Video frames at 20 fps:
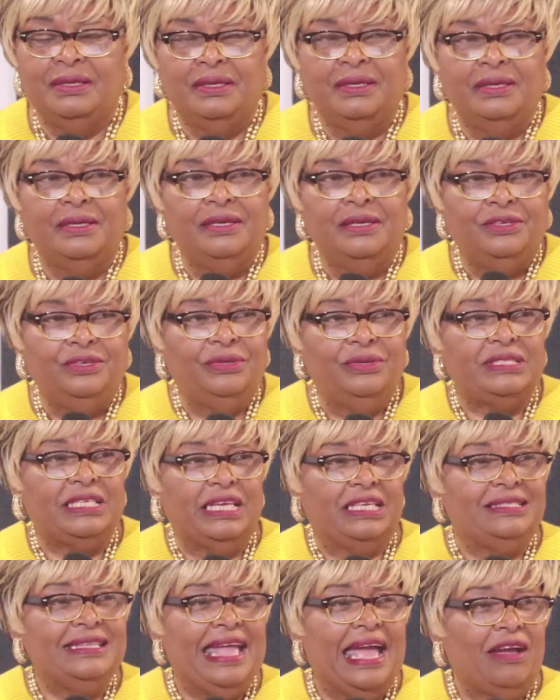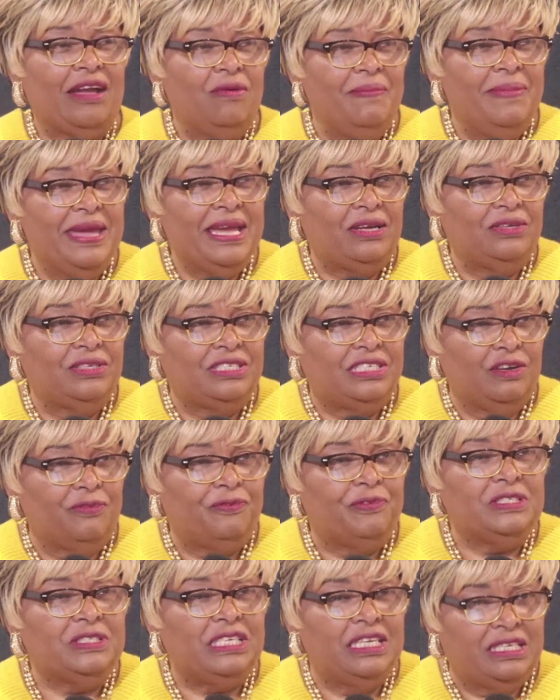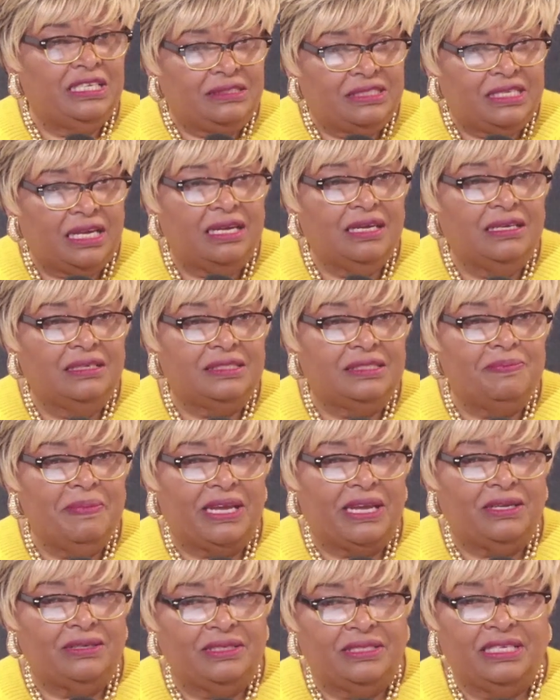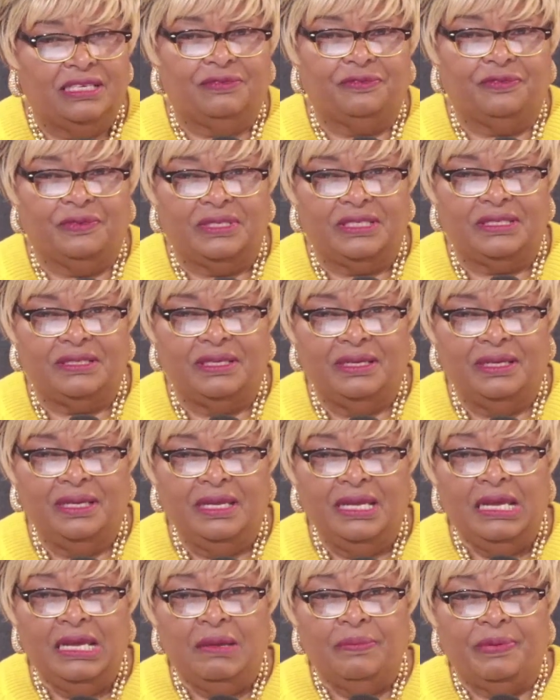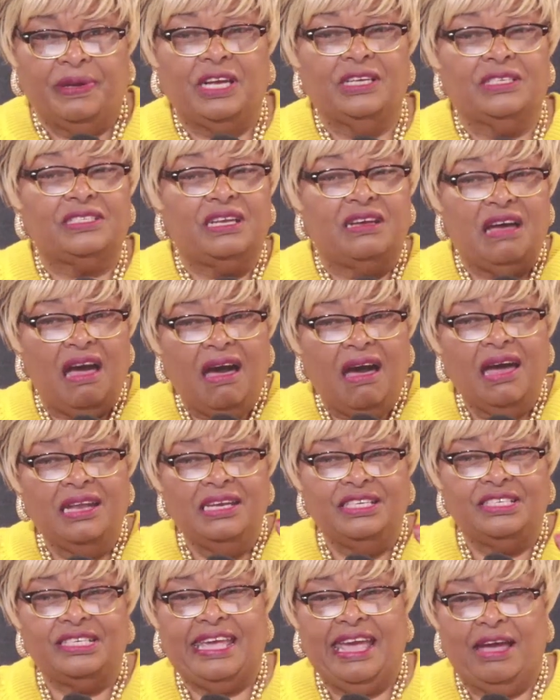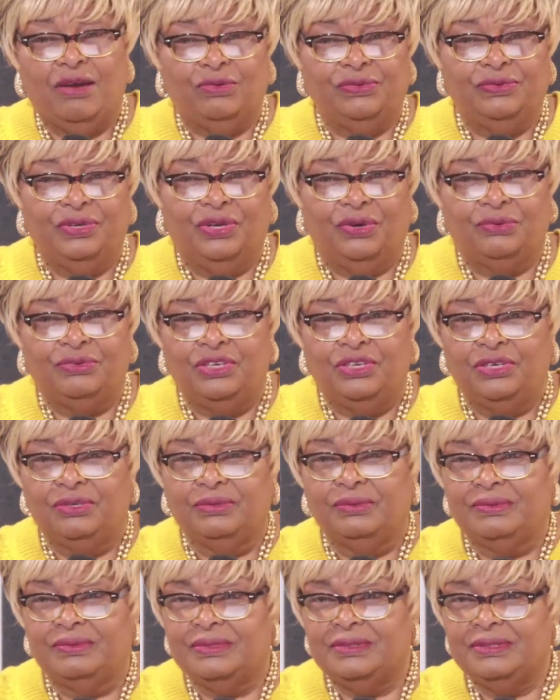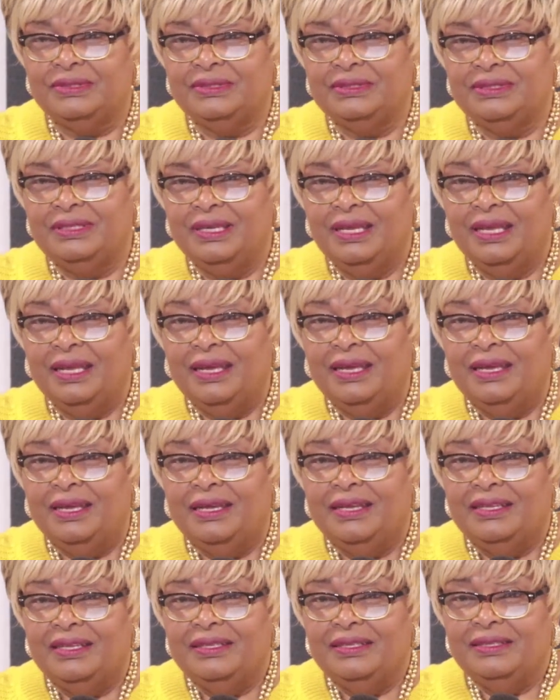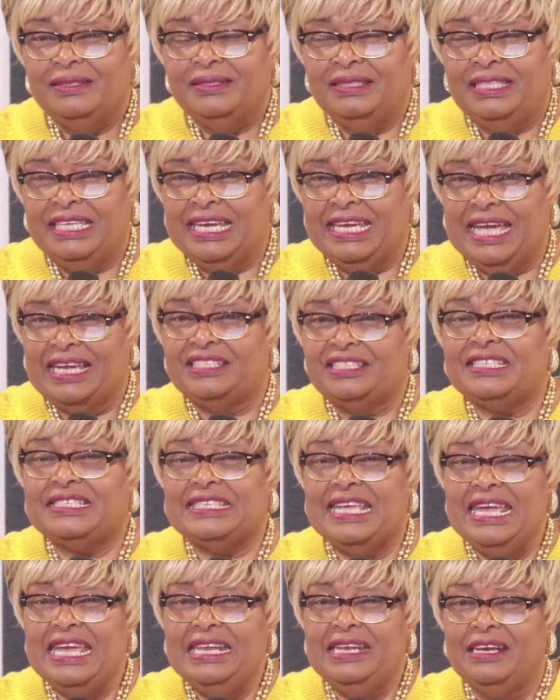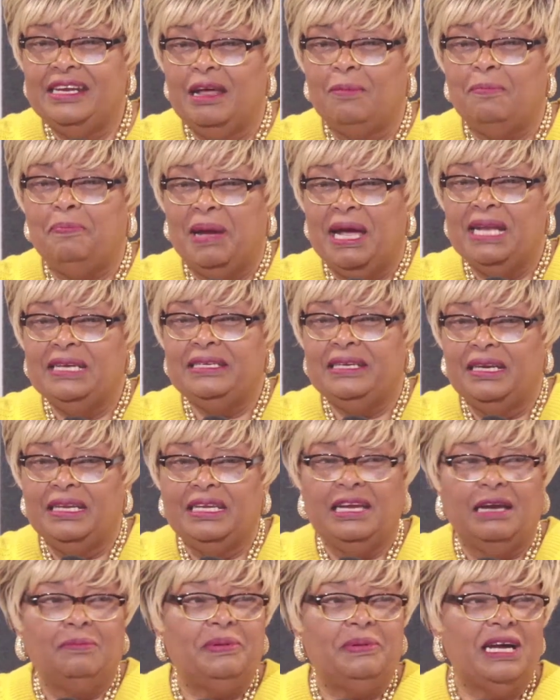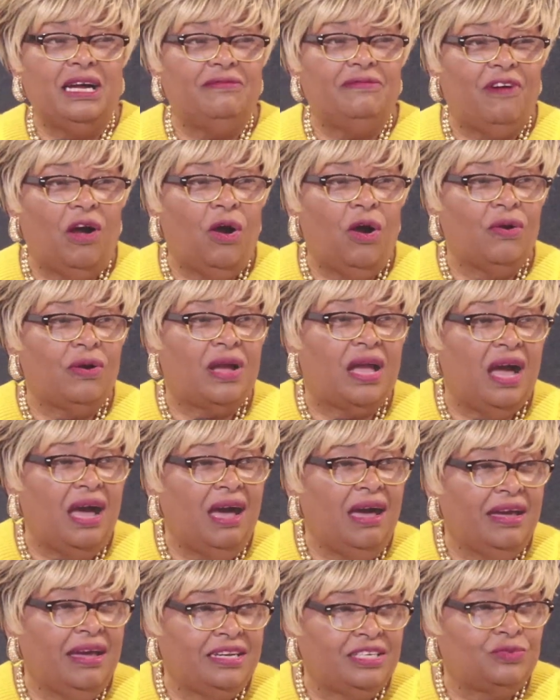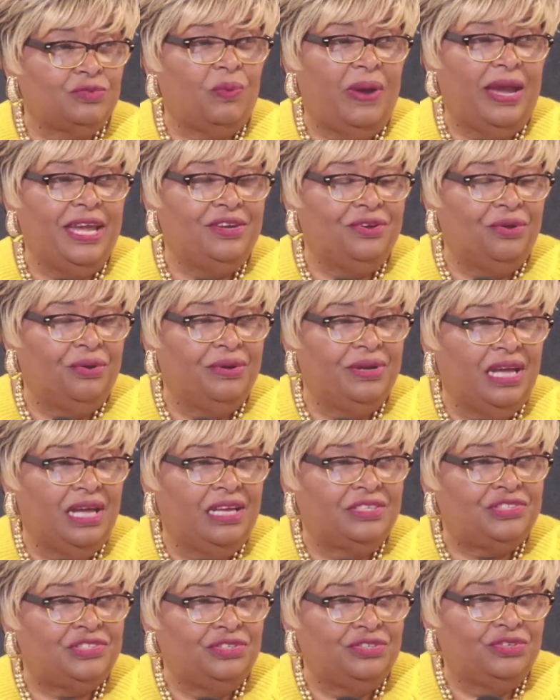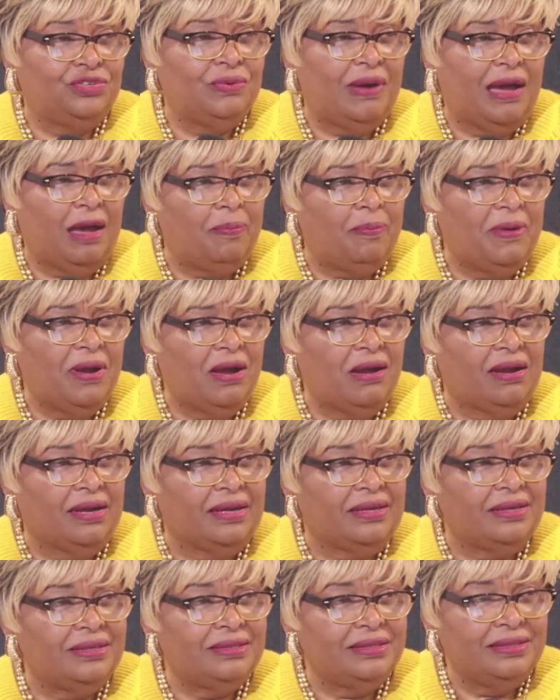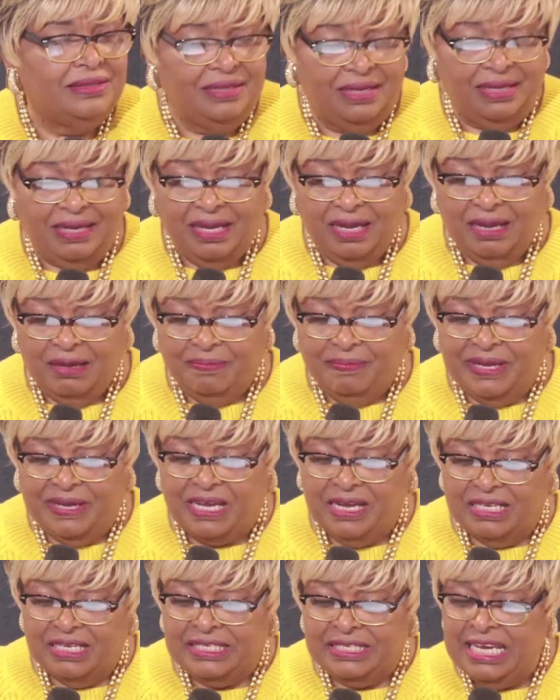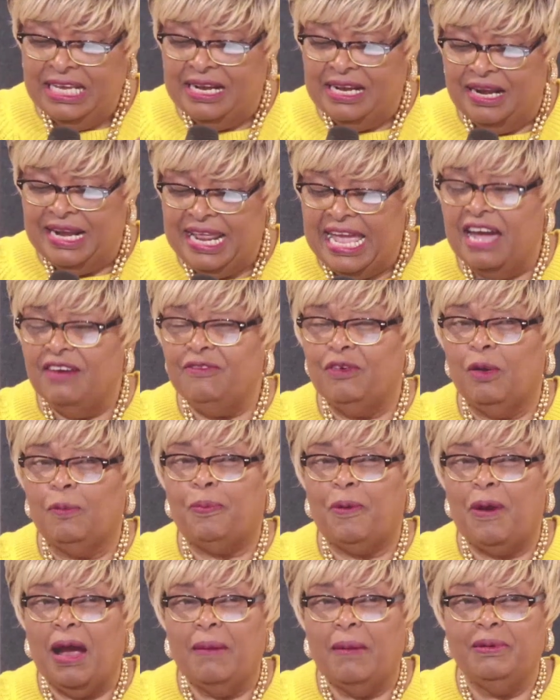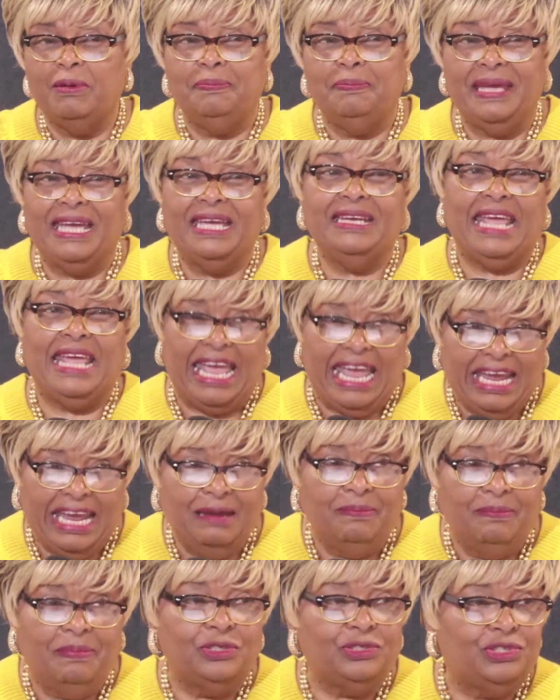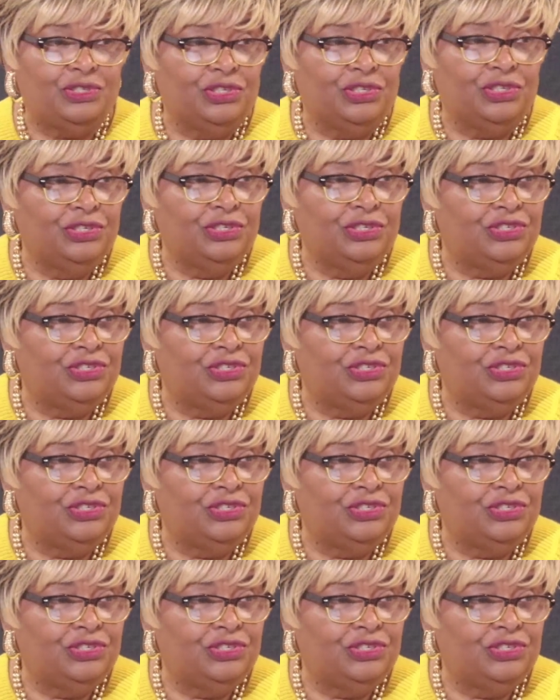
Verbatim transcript: You say it's not going to make a difference. It does make a difference because God is counting on you. The exceeding abundantly above all, God is waiting on us to do our part because he doesn't have a problem being able to do.